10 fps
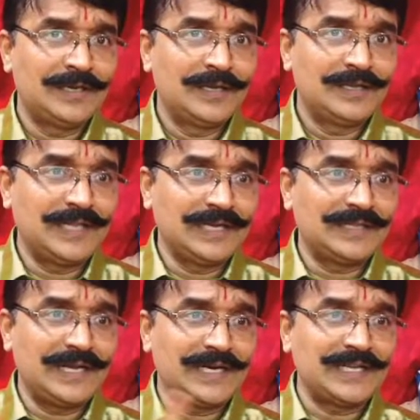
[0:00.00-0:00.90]
then
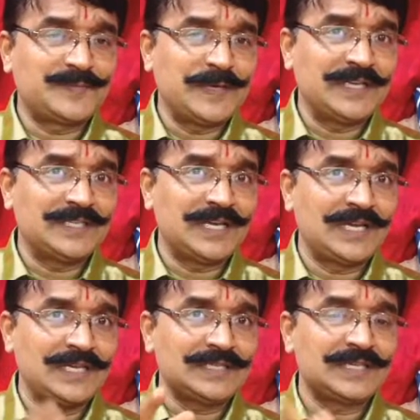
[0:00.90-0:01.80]
that expenditure
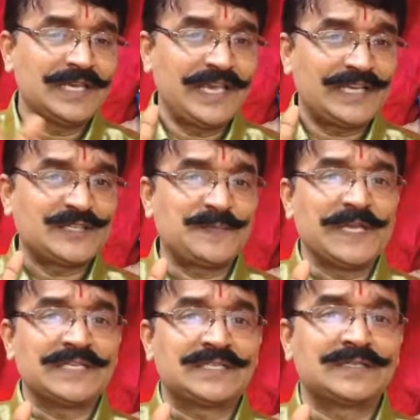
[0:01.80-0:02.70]
is
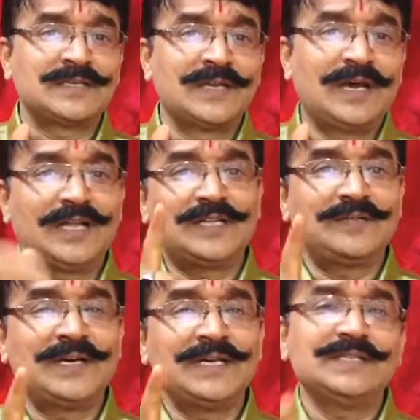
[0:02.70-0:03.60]
expense.
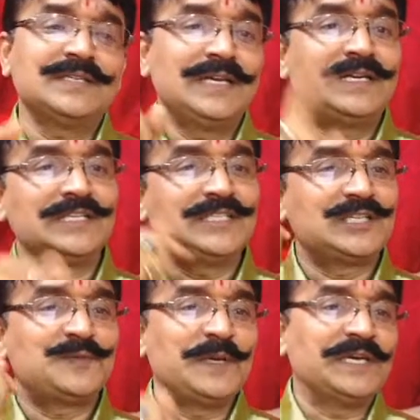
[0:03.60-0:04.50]
Otherwise, it is
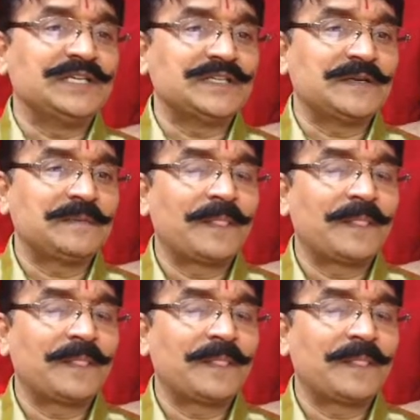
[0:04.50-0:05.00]
expenditure.